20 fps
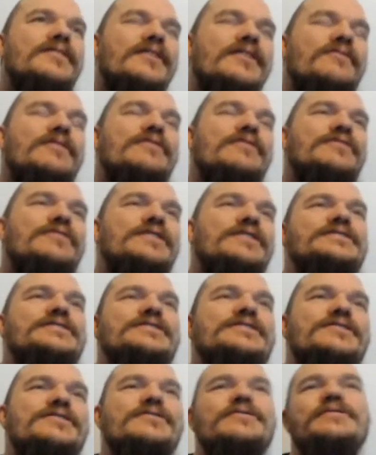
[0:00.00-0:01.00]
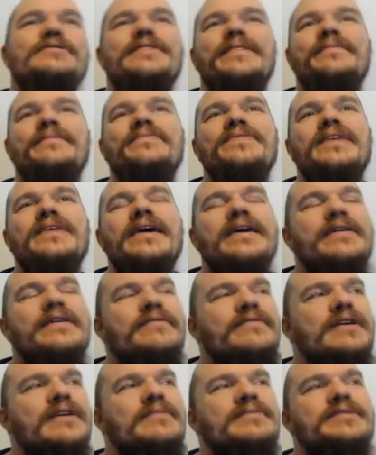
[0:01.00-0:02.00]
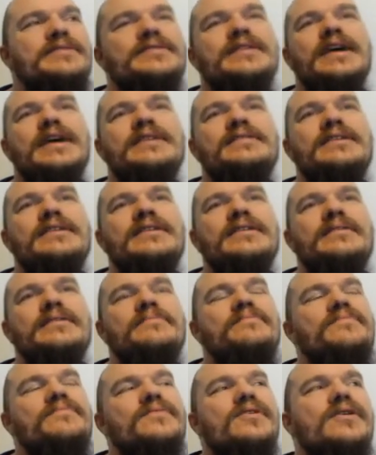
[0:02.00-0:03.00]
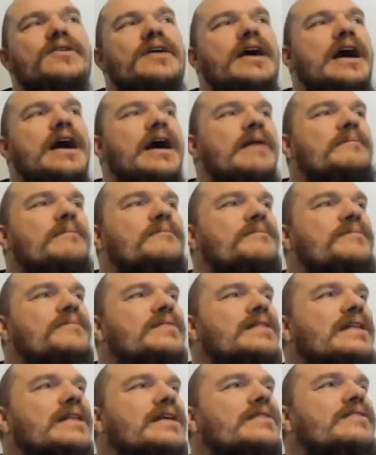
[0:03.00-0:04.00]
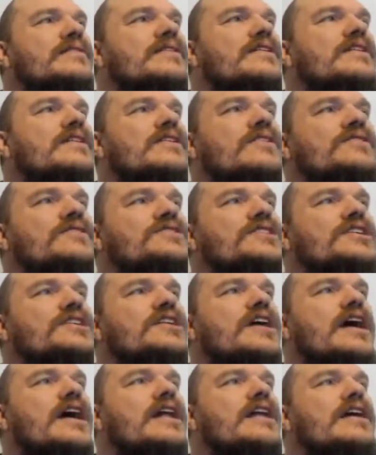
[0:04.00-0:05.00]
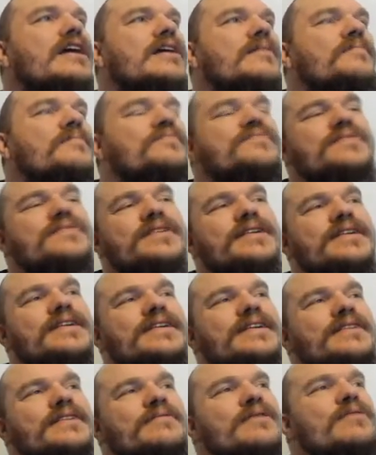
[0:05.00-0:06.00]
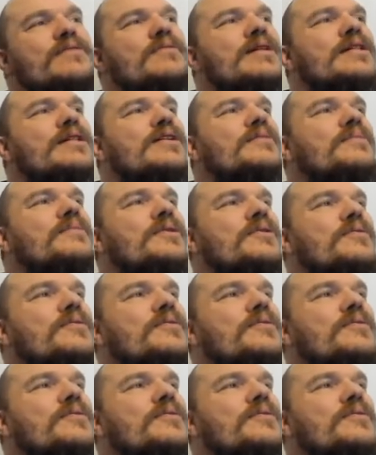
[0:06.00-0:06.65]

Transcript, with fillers: reference to famous NASA um, lead senior Gene Kelly, will welcome you.